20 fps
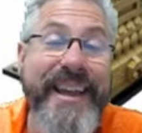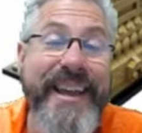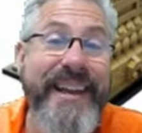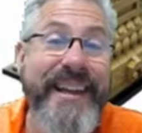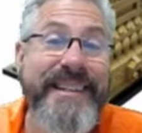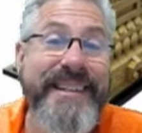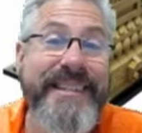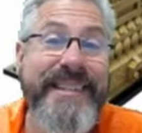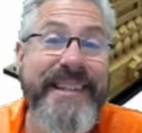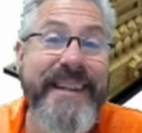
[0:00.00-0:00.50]

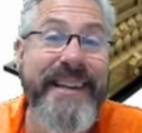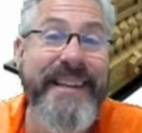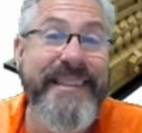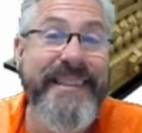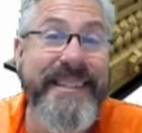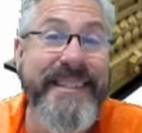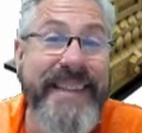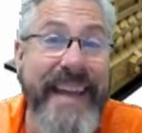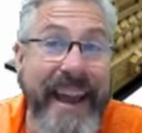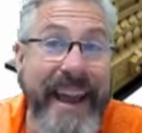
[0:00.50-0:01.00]
is a
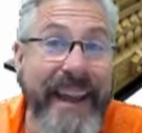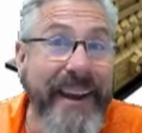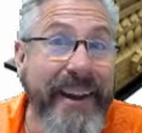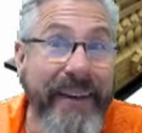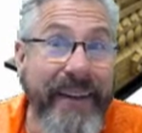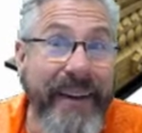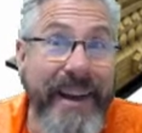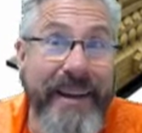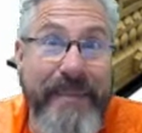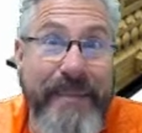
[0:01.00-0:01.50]
second
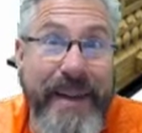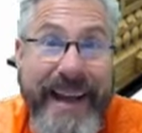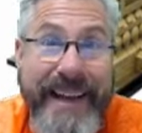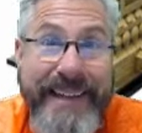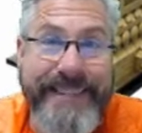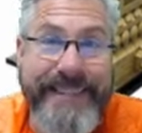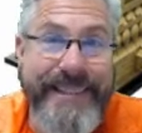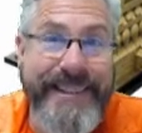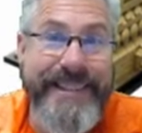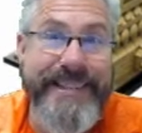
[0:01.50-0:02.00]
grade
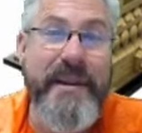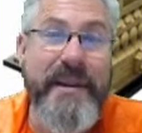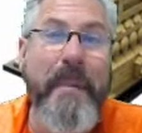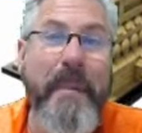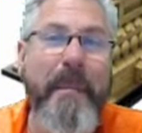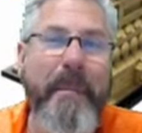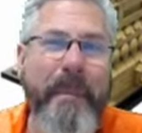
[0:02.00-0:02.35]
passage,